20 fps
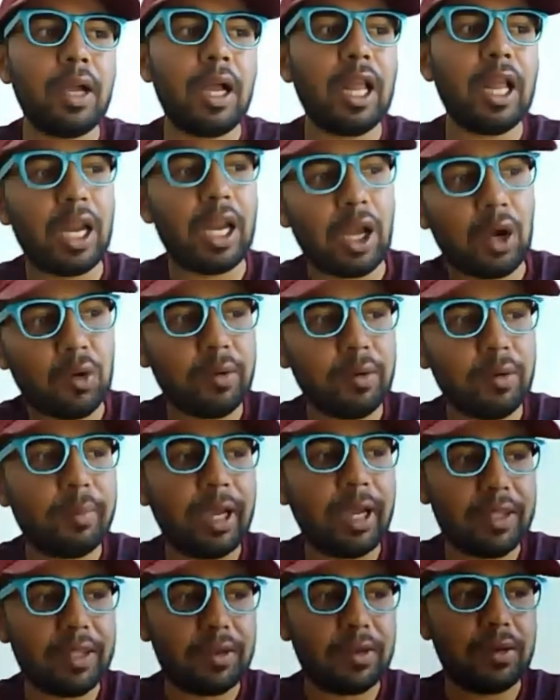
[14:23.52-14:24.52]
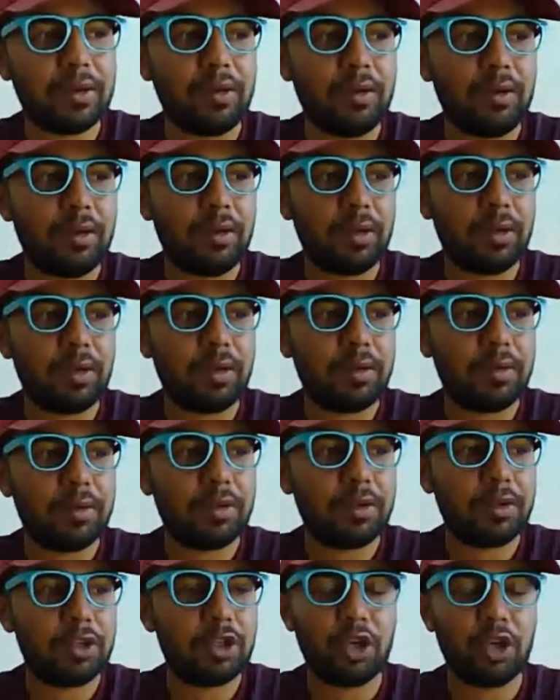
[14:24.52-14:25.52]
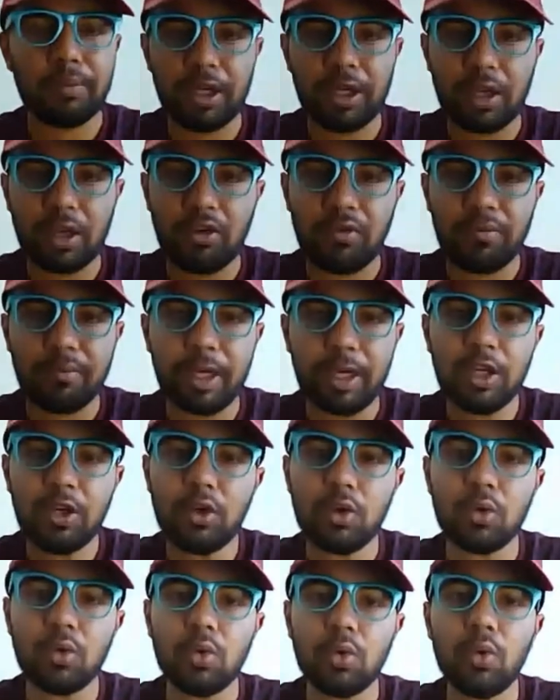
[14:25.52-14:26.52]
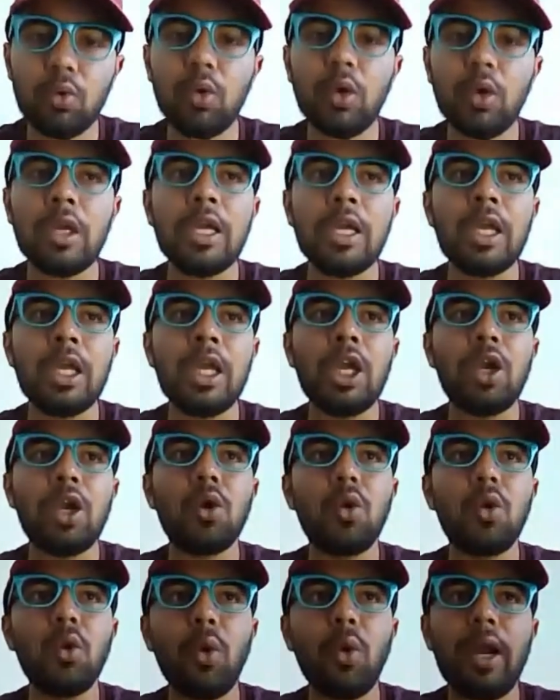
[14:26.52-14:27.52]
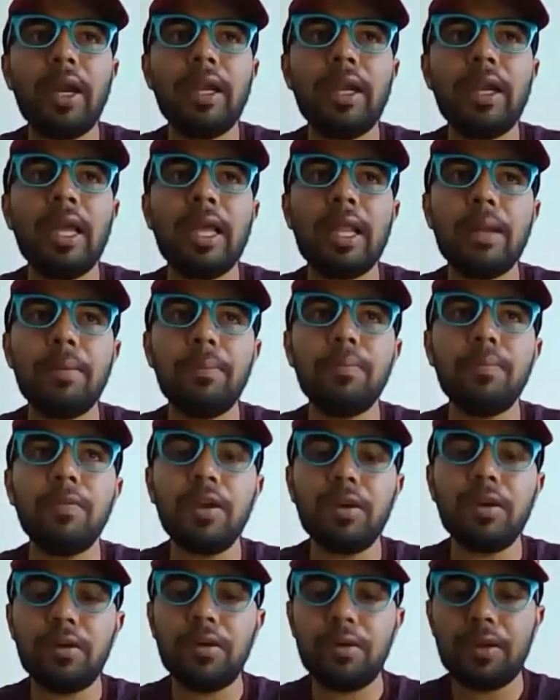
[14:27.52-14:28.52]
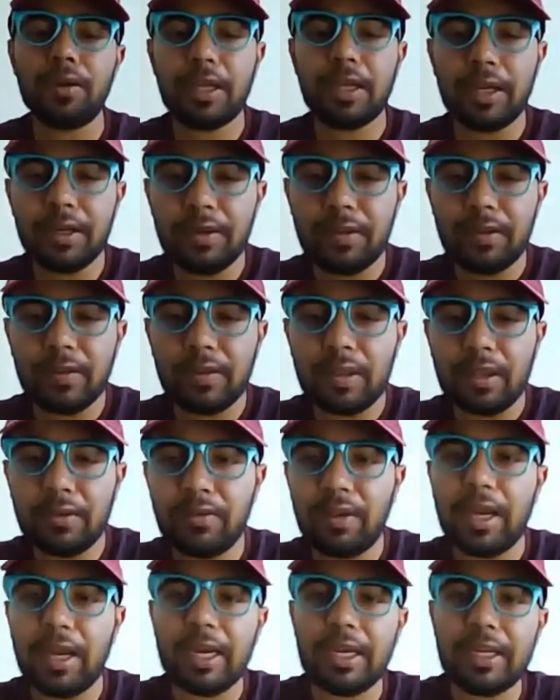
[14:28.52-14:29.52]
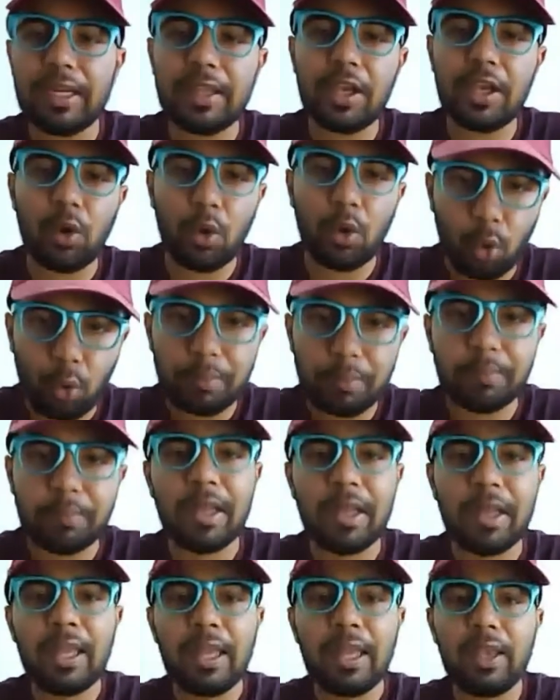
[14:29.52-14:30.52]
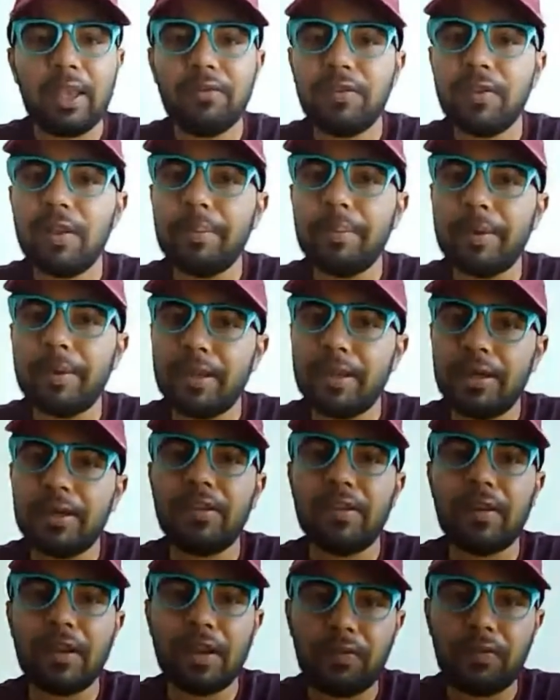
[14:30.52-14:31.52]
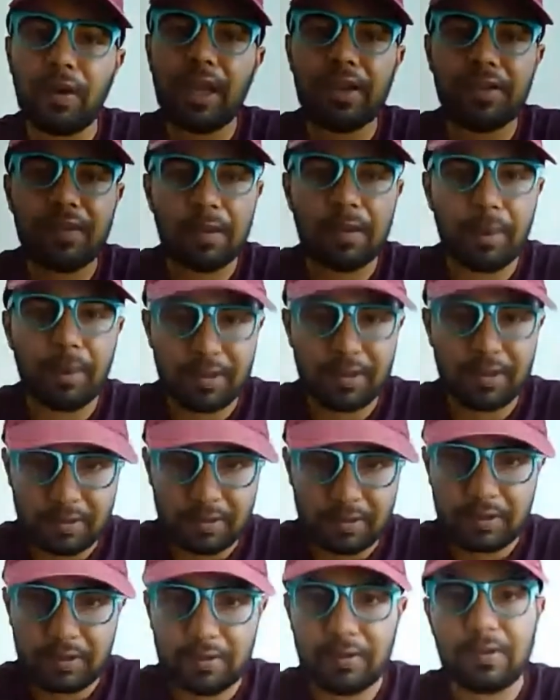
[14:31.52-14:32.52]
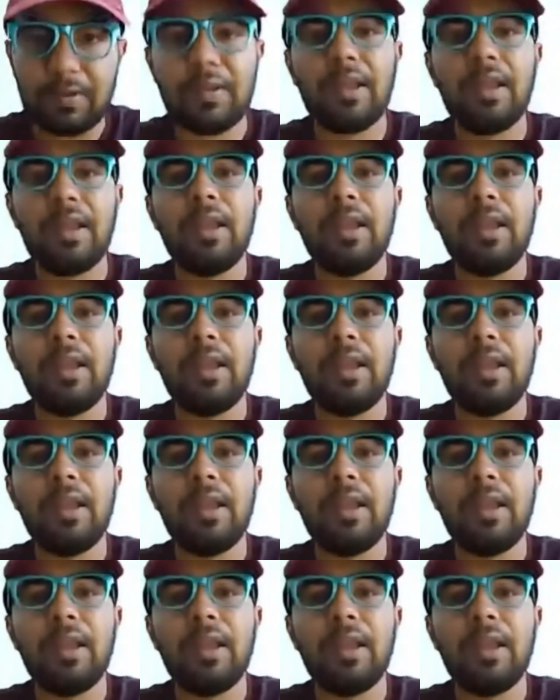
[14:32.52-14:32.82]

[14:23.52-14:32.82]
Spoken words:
allowed by the German government to go and help the kids even at their home if the parents require some assistance.